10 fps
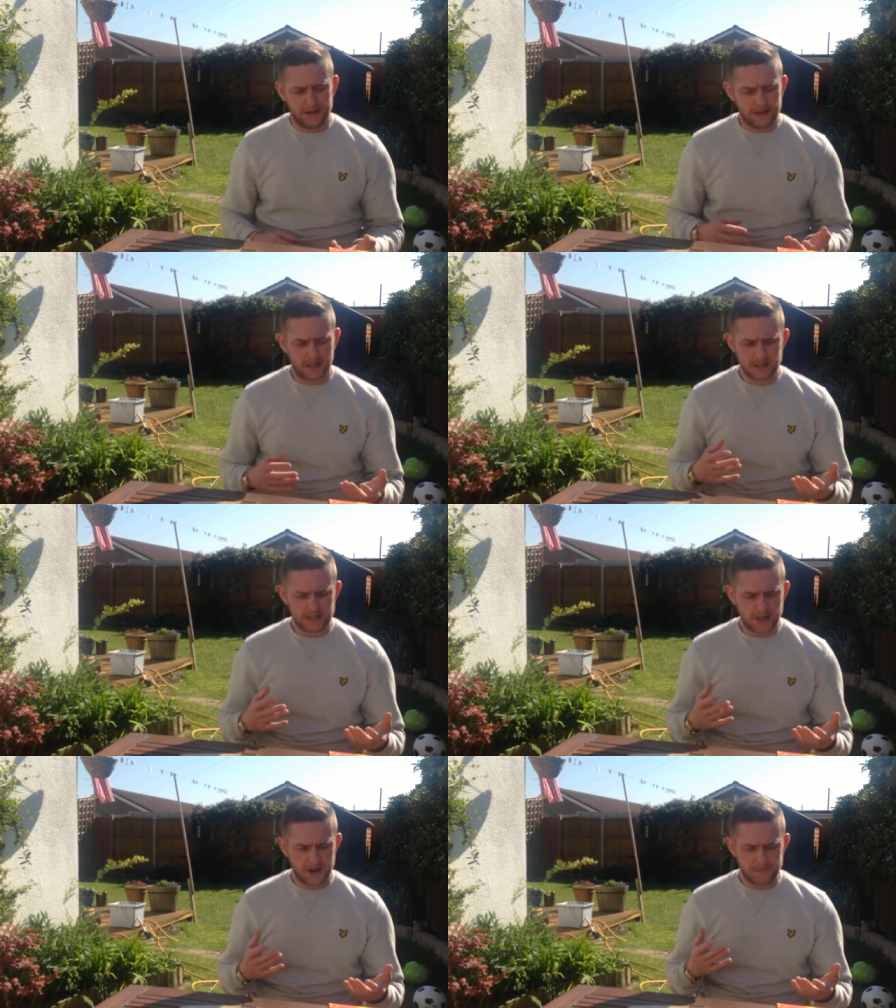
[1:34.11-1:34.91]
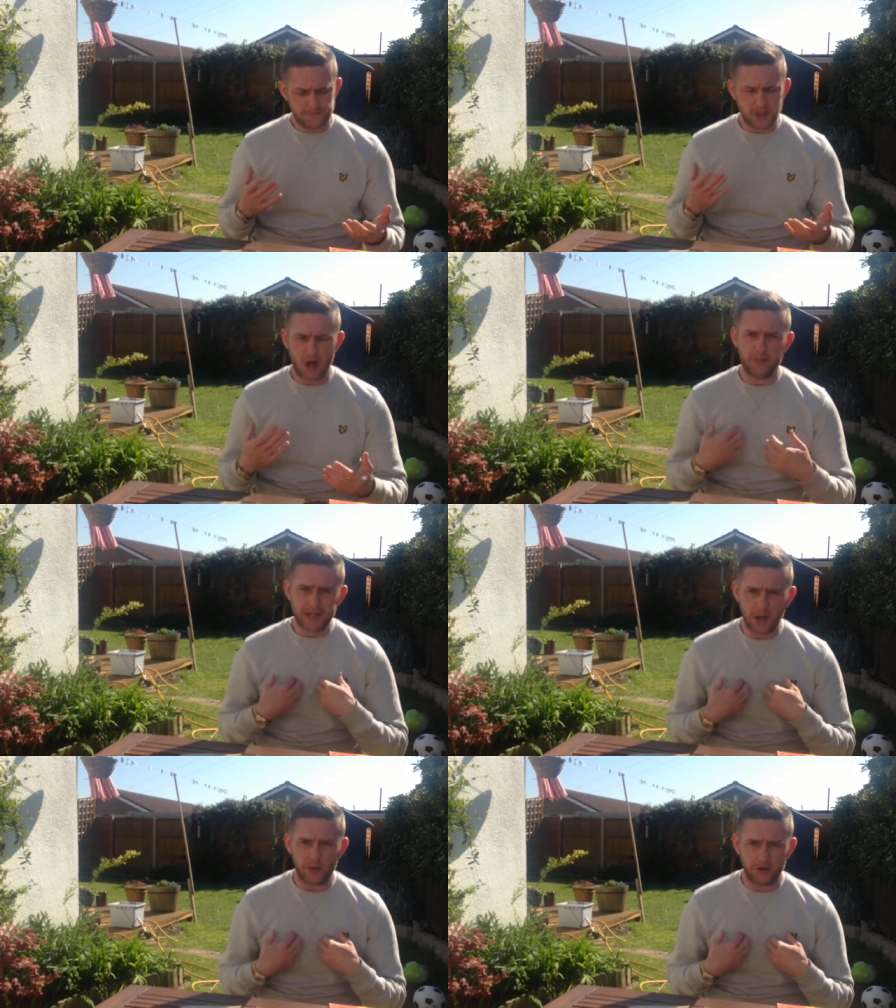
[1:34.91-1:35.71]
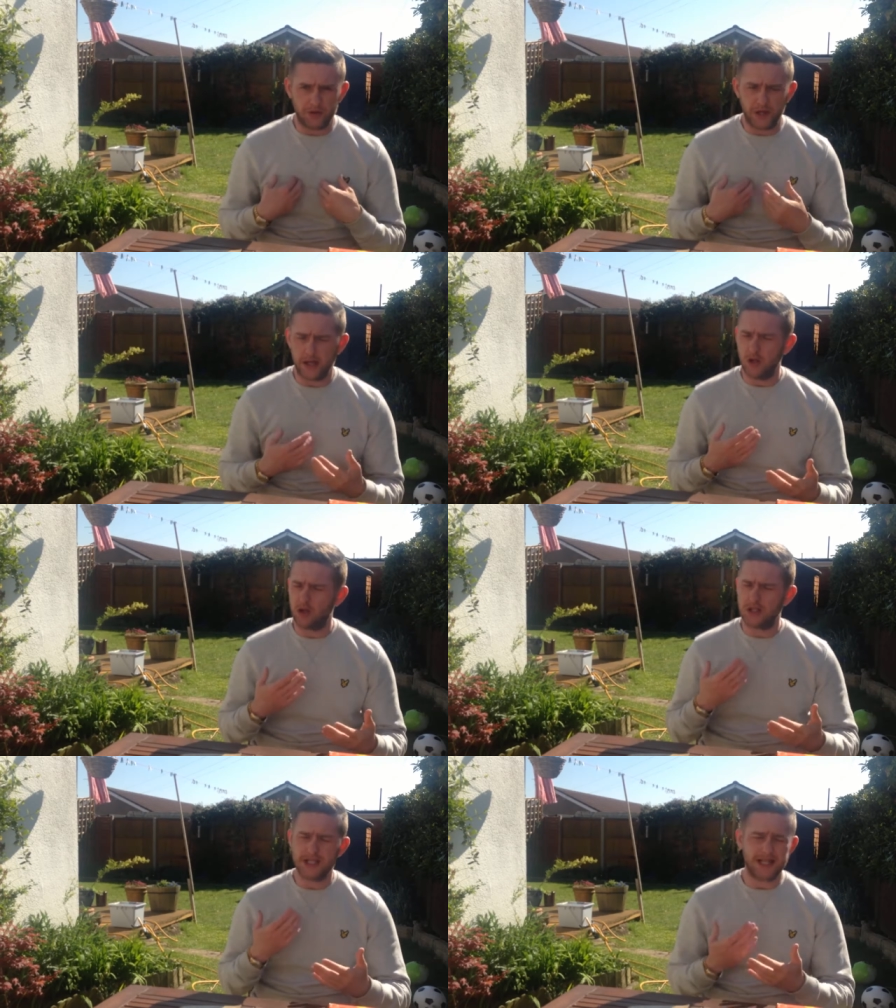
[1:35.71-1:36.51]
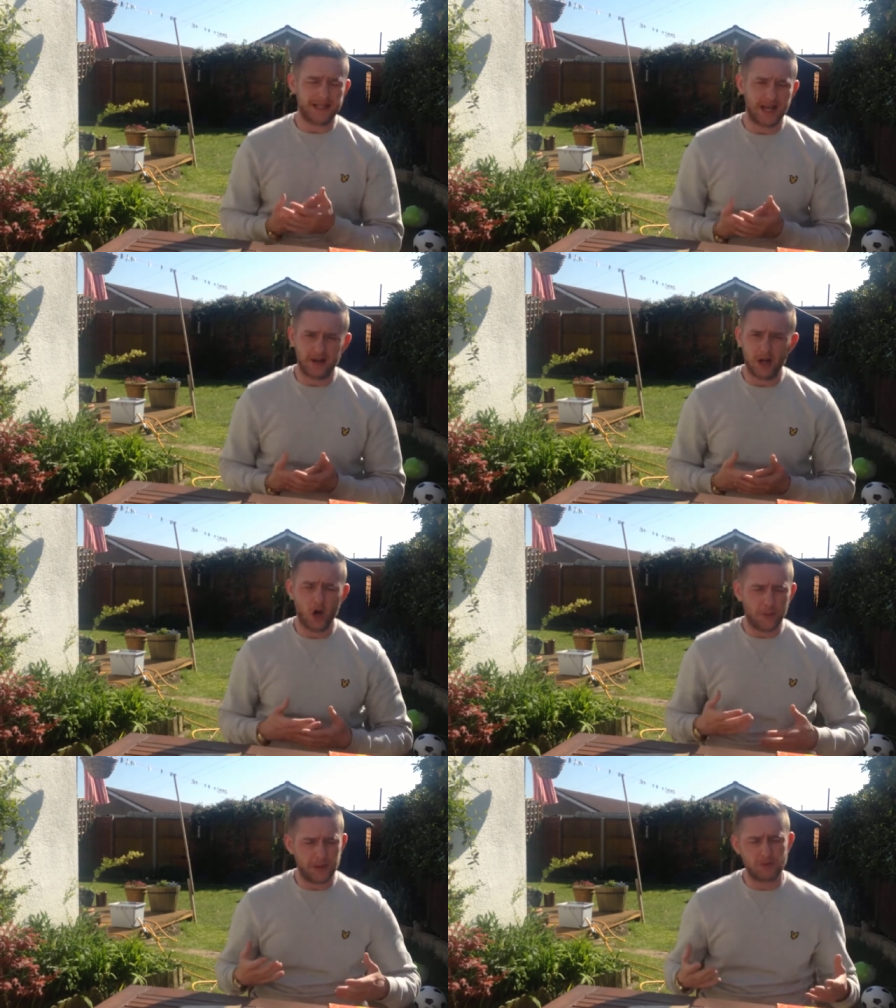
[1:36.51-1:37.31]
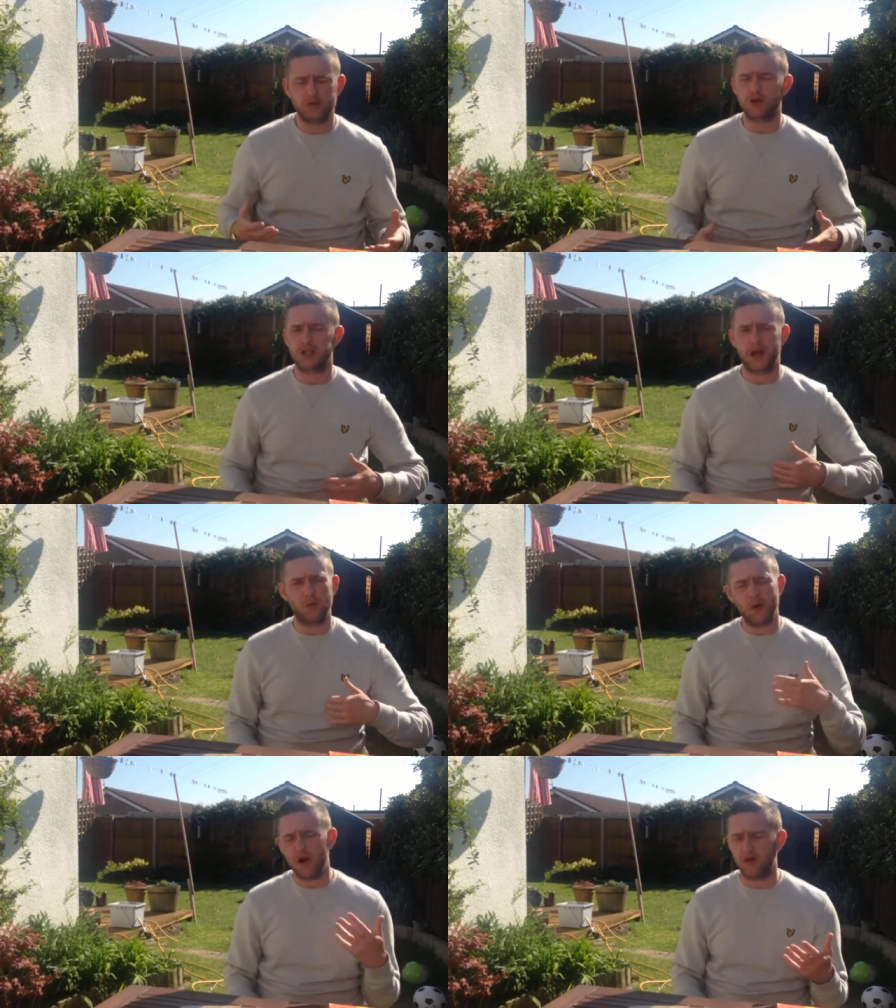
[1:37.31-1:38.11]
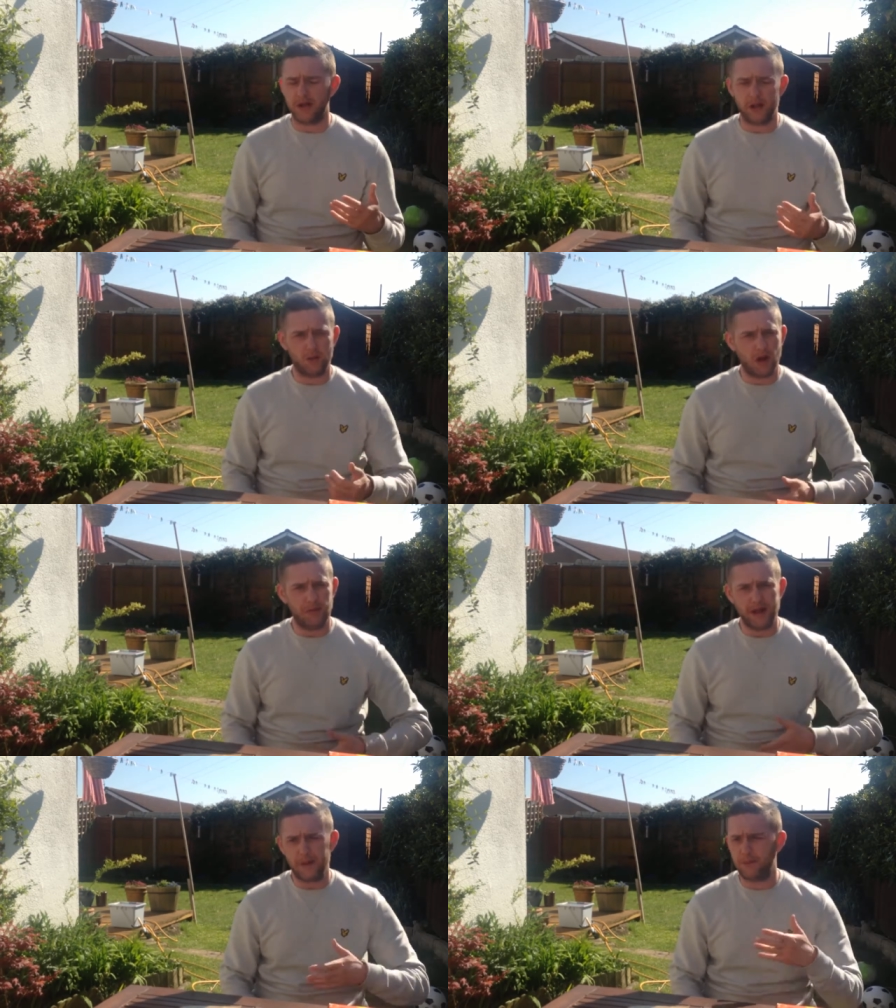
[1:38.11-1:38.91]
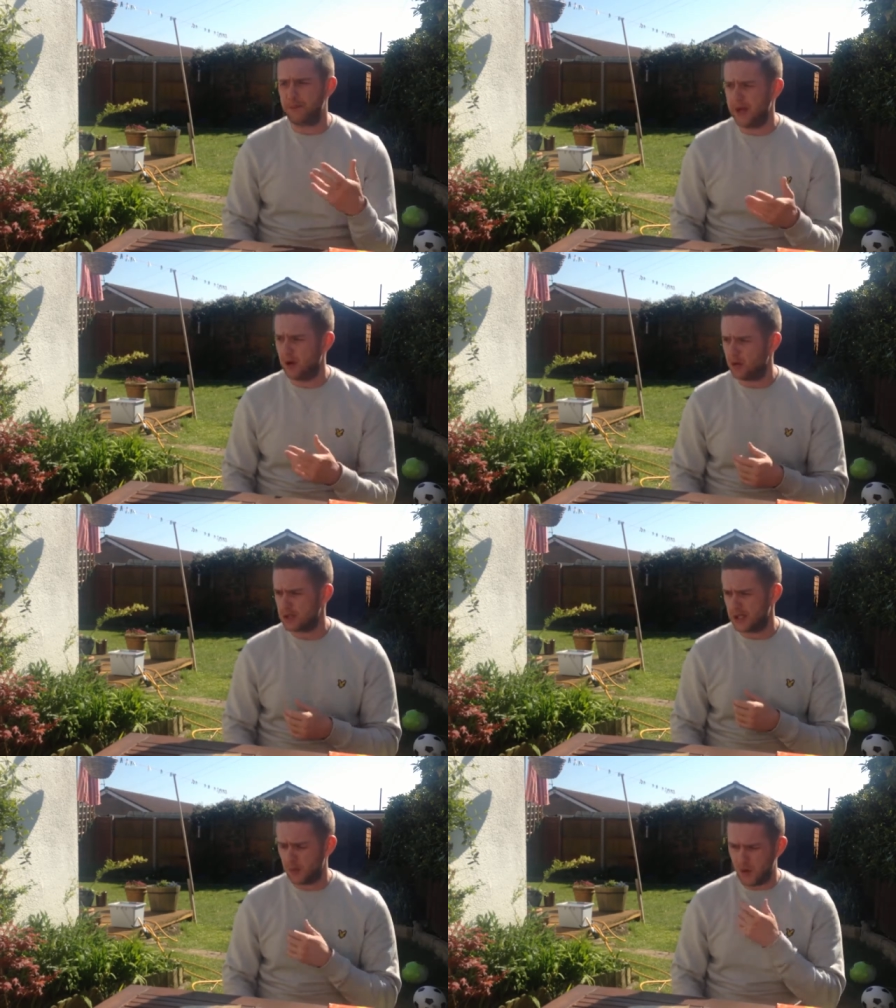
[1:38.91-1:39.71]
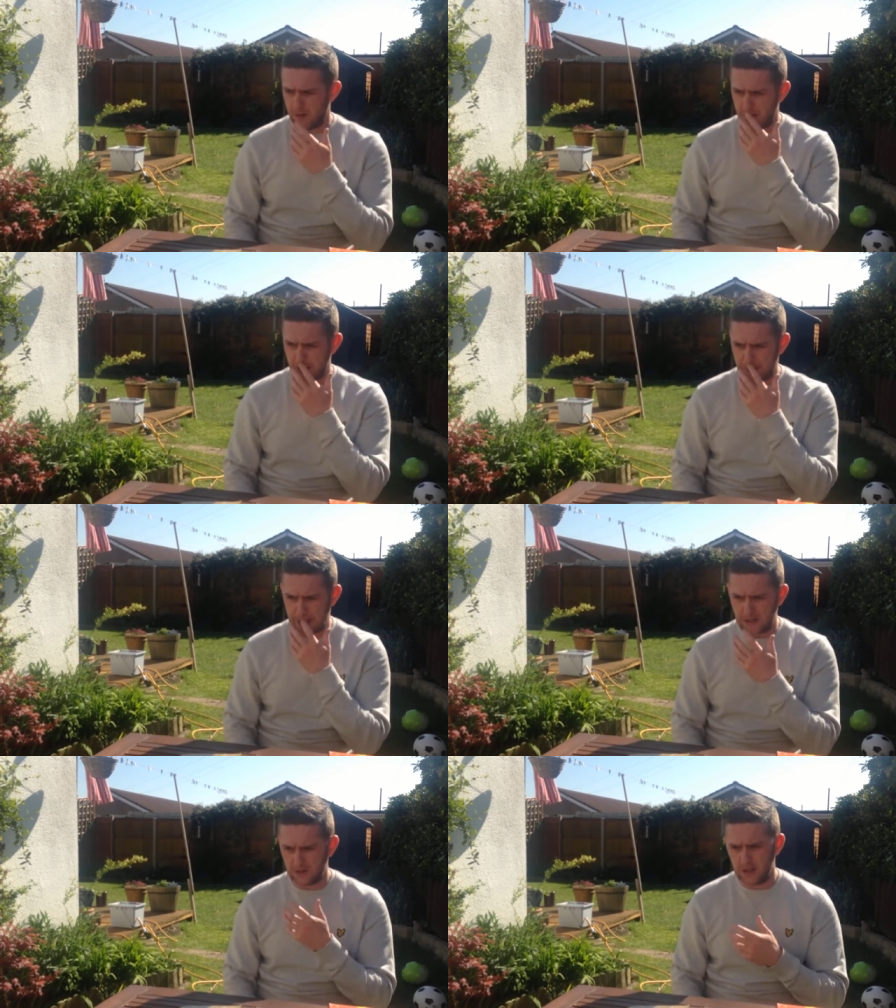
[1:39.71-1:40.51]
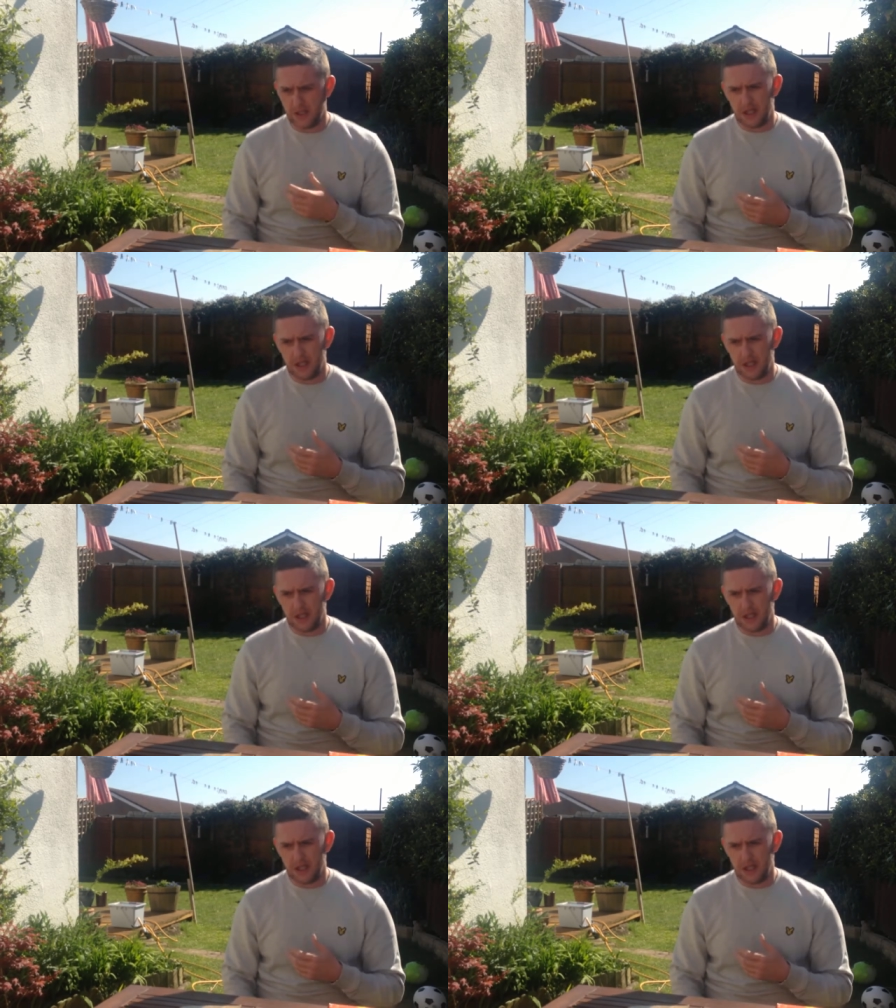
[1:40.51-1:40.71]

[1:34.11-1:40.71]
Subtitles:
Because I'm guilty of it. You could sit down, a lot of people sit and worry, and they worry about their bills, and they worry about